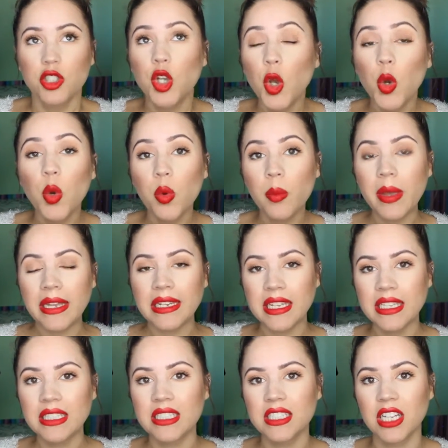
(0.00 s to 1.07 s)
too
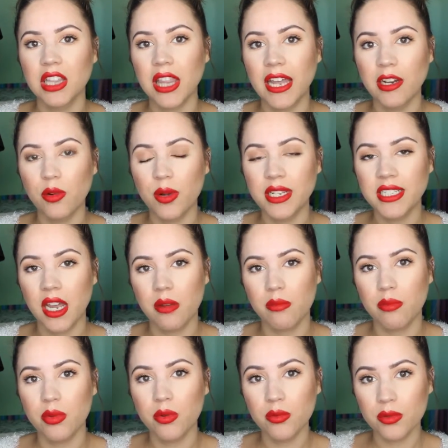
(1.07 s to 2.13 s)
many stiletto-y
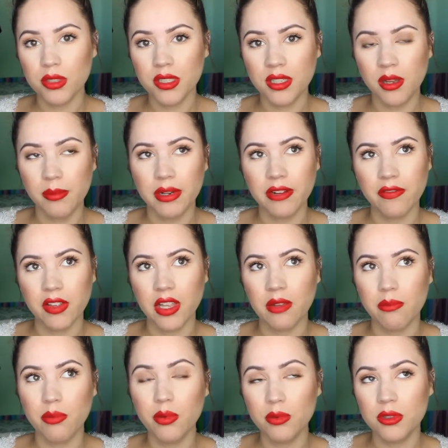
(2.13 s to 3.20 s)
type boots, but I feel
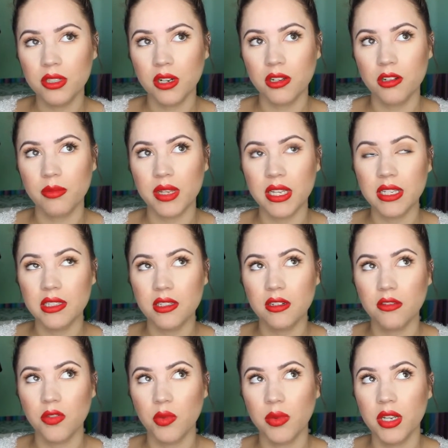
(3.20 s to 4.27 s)
like boots are a little bit
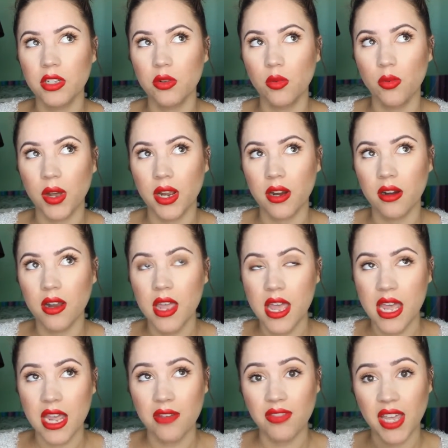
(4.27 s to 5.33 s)
easier for me to wear
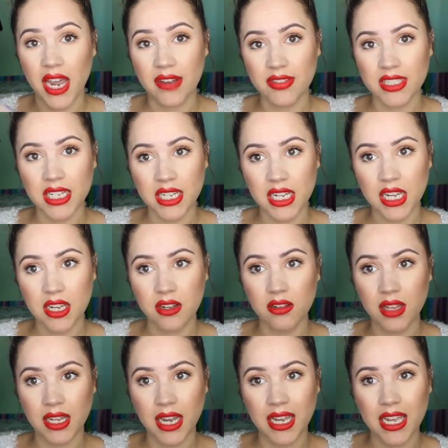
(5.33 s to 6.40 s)
if they have a skinny
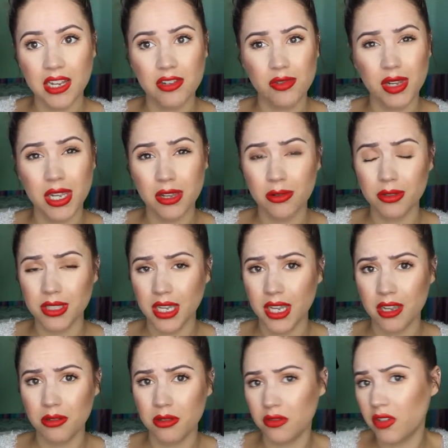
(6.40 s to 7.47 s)
heel. Like I can't do heels. I
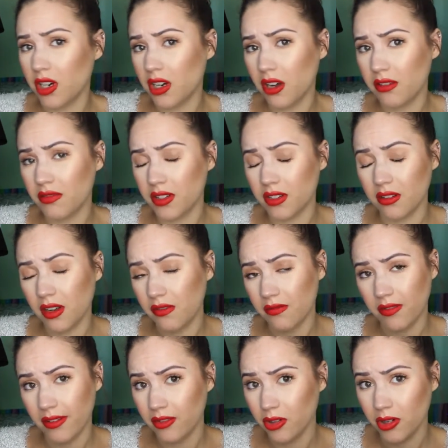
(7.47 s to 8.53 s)
heels very often
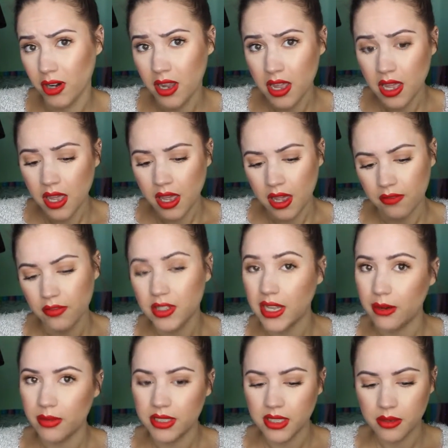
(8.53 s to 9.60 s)
if ever for
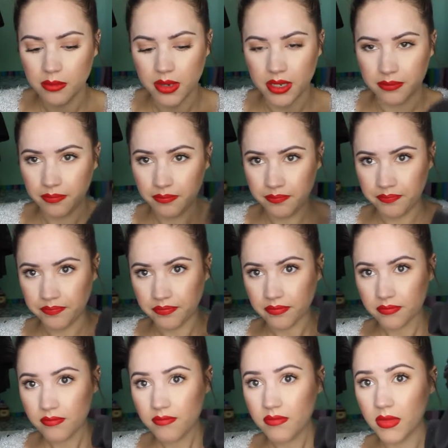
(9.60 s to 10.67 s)
that reason, but
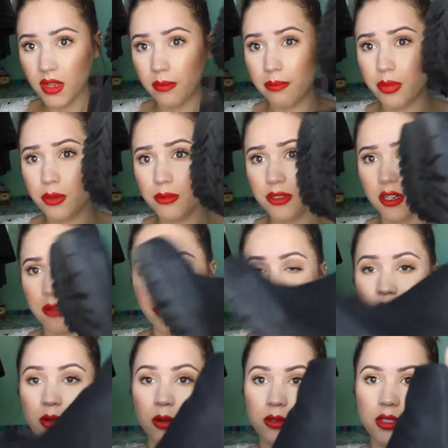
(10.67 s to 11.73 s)
boots are
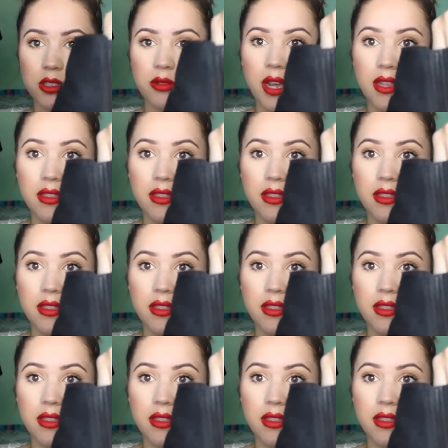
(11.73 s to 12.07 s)
my go-to